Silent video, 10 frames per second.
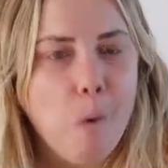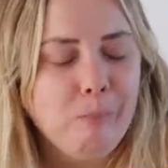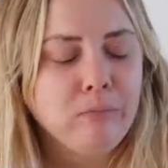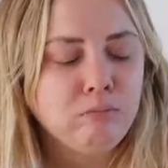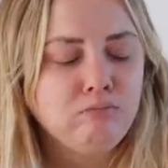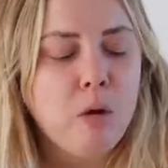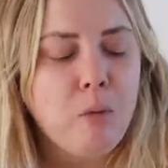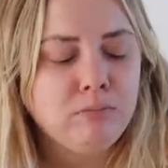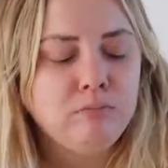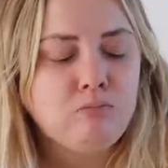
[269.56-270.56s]

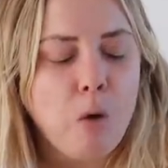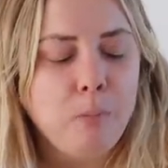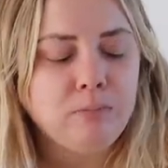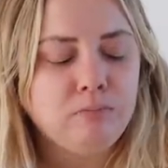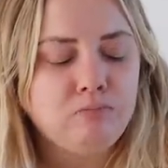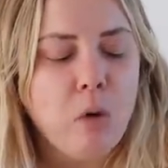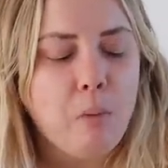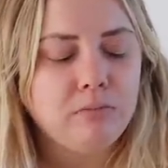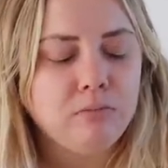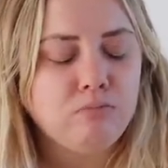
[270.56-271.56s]

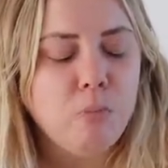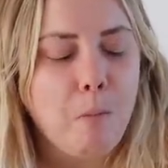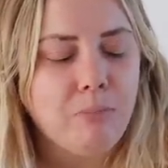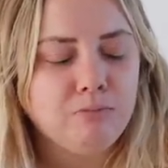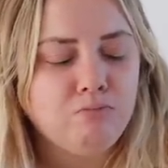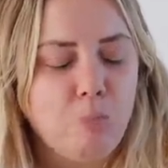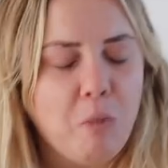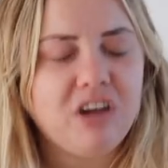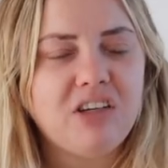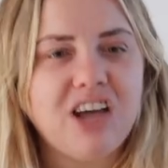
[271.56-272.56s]
Yes.
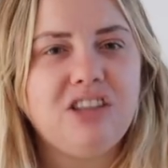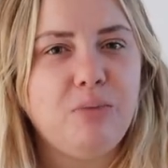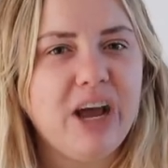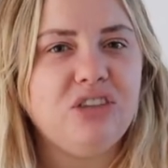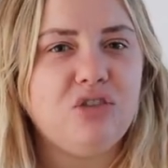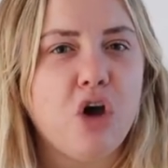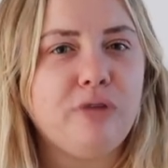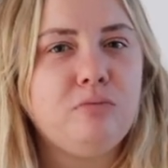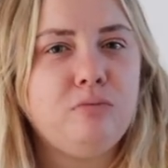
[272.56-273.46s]
You can taste the peas though.